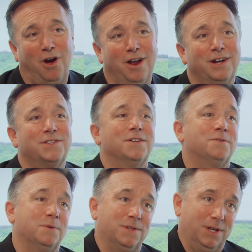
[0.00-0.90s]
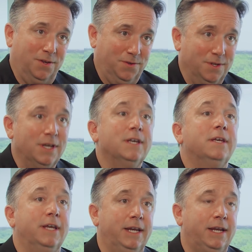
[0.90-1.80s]
products, that's what sells
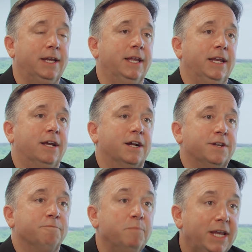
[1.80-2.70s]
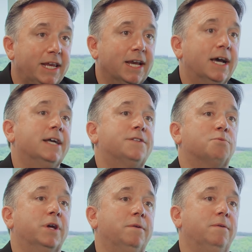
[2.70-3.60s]
any, any kind of media. It's
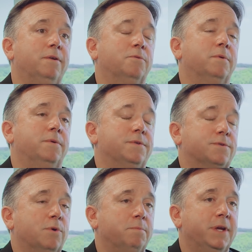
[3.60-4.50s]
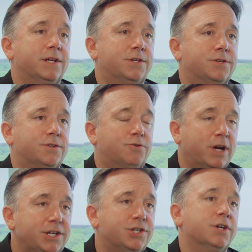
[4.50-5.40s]
what, it's what makes
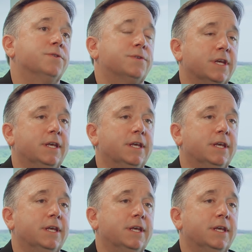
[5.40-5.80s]
trade shows